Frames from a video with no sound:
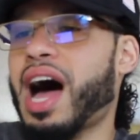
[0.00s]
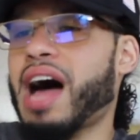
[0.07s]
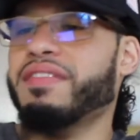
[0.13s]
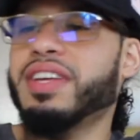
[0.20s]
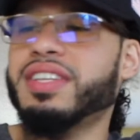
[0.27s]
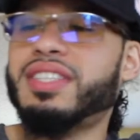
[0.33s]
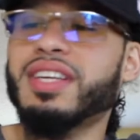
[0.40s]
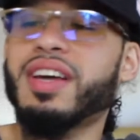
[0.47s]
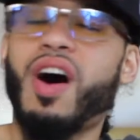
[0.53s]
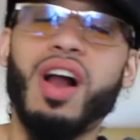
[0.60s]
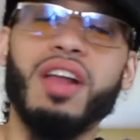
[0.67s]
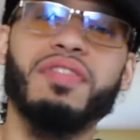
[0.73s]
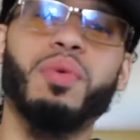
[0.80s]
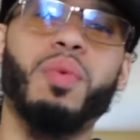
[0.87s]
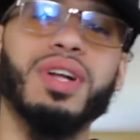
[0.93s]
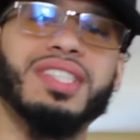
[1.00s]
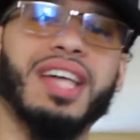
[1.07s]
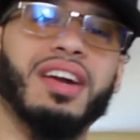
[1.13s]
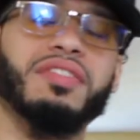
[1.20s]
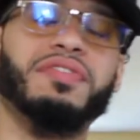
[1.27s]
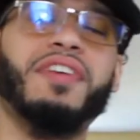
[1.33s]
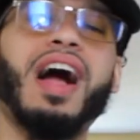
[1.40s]
Obviously, all of the ones
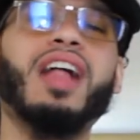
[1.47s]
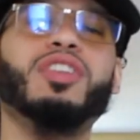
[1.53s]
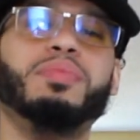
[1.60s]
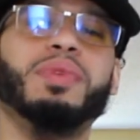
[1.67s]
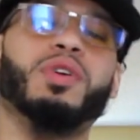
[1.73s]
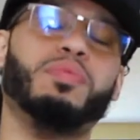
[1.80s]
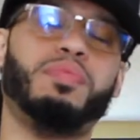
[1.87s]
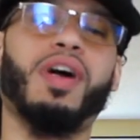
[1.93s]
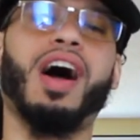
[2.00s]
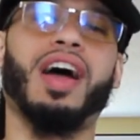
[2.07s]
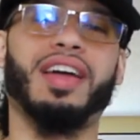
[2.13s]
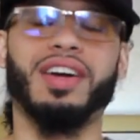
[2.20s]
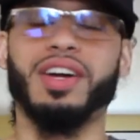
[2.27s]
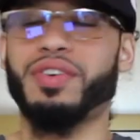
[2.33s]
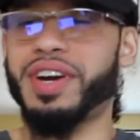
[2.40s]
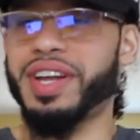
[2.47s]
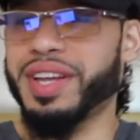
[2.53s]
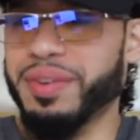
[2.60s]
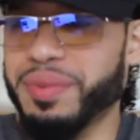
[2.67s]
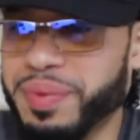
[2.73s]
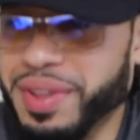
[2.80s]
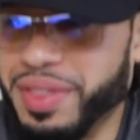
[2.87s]
that unfollowed me would probably
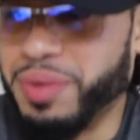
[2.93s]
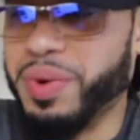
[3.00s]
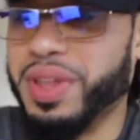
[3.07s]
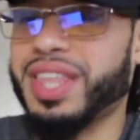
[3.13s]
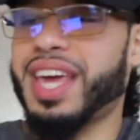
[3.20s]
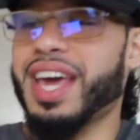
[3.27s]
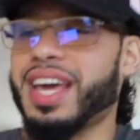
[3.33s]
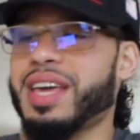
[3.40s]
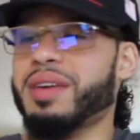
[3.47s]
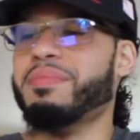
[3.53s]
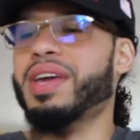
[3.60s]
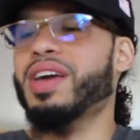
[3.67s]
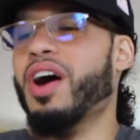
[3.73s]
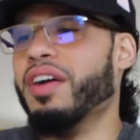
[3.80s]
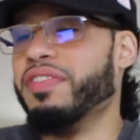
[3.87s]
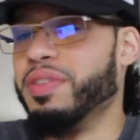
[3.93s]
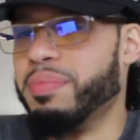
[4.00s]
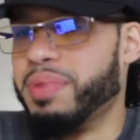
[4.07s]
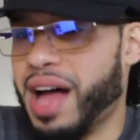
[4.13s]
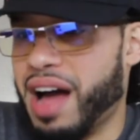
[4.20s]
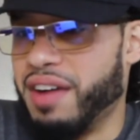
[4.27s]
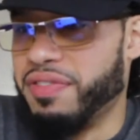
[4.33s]
agree with kicking me off the
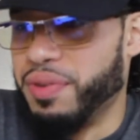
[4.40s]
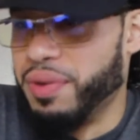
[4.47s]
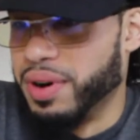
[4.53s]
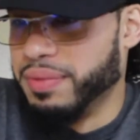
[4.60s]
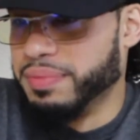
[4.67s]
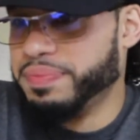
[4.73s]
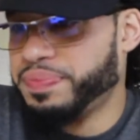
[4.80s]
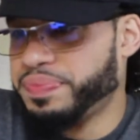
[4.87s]
platform.